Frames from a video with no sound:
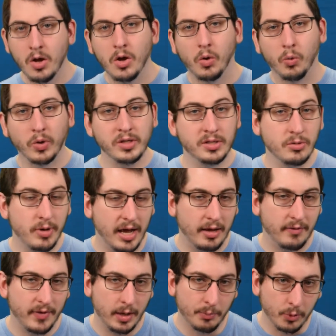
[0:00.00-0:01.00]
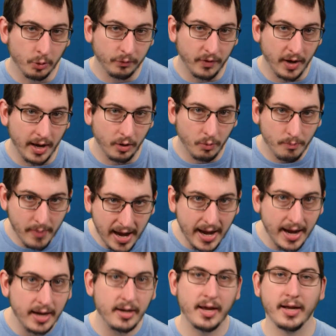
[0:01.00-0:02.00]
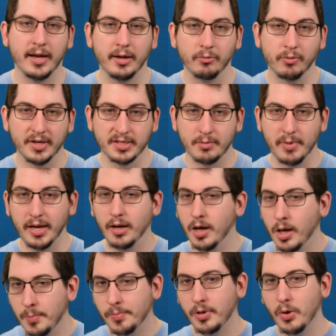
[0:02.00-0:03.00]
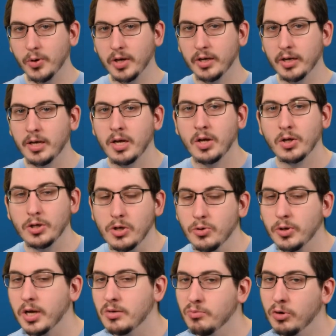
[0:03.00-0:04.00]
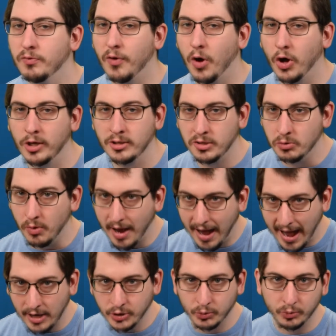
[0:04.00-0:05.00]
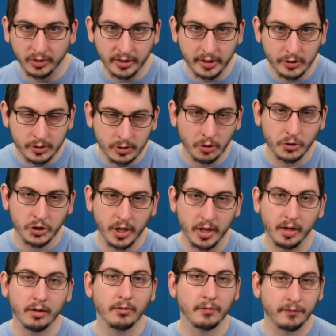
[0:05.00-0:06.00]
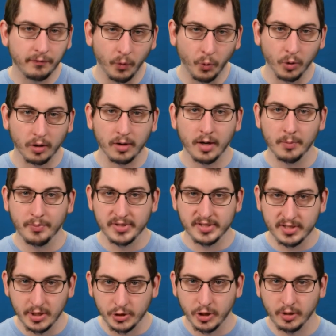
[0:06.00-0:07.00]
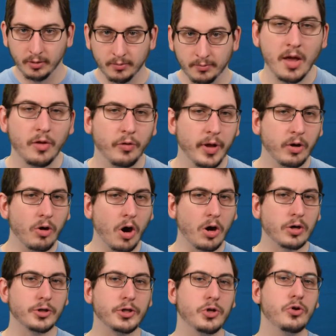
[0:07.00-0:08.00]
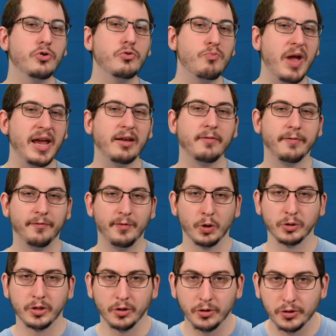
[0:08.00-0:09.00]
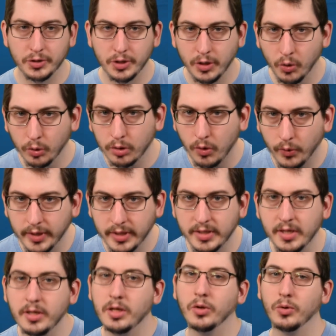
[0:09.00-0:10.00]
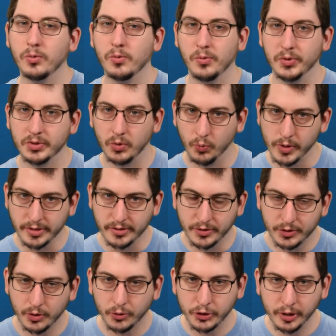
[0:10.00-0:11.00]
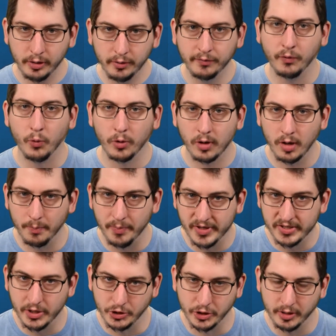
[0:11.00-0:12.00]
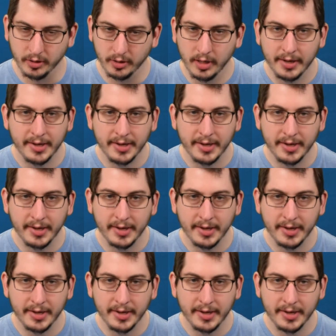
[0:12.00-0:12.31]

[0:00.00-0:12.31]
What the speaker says: Once you have a profile made and a resume uploaded, you can move on to actually searching for a position. There are 2 main filters you're going to use when searching for a position.